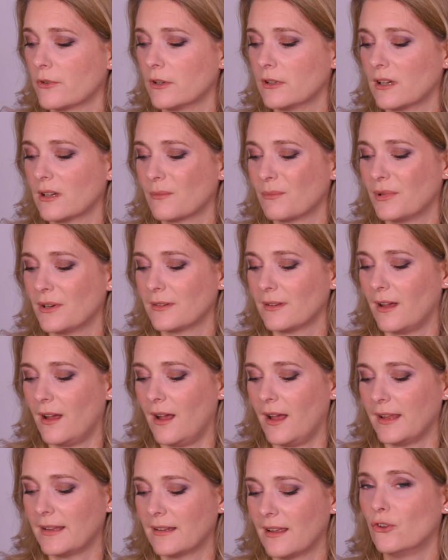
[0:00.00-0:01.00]
product, but
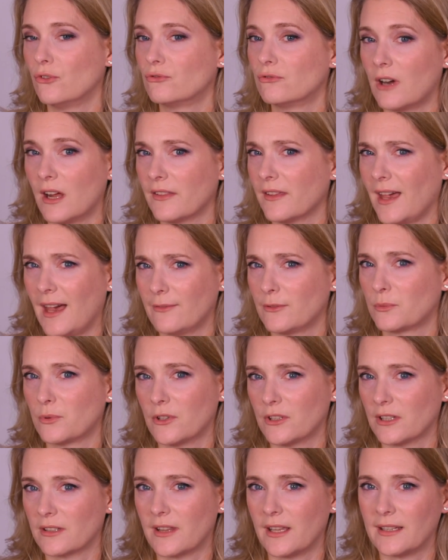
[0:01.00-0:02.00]
I'd rather have a
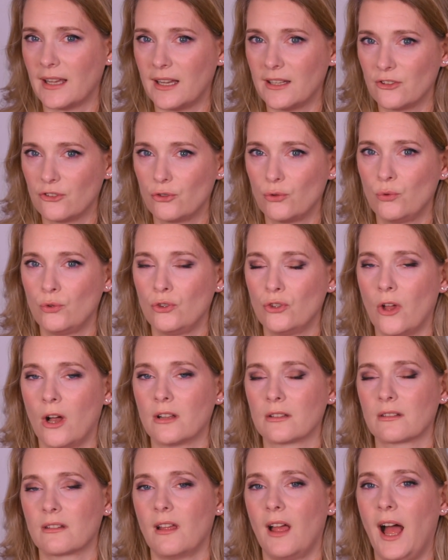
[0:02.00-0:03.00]
product that I do
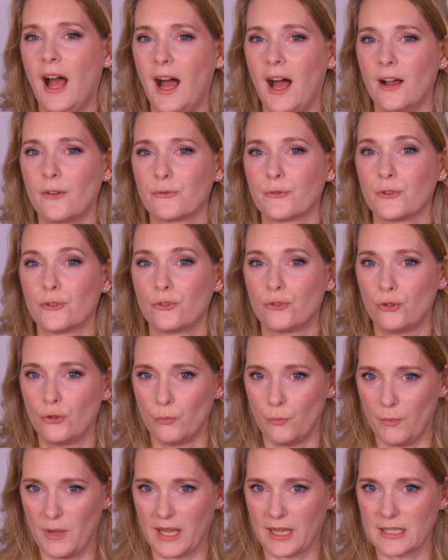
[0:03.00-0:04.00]
not have to
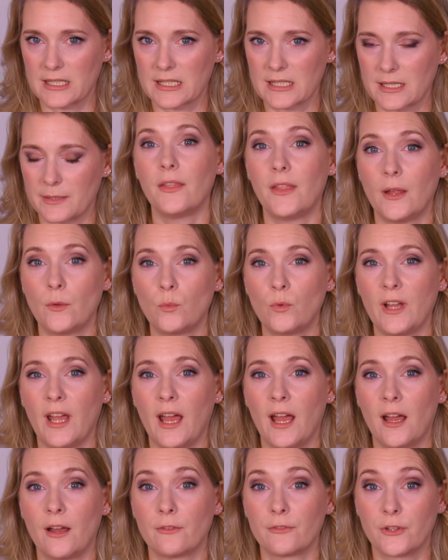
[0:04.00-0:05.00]
mix. Then we
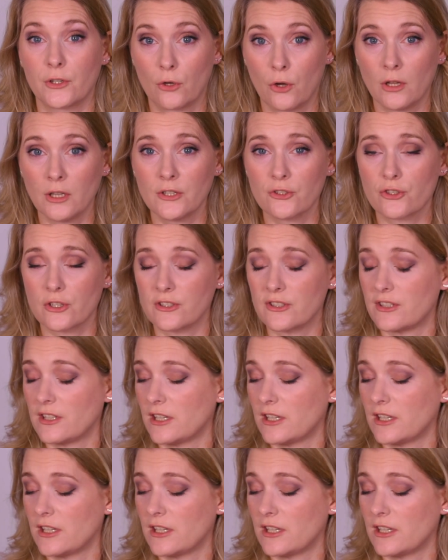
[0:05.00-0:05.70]
have the collagen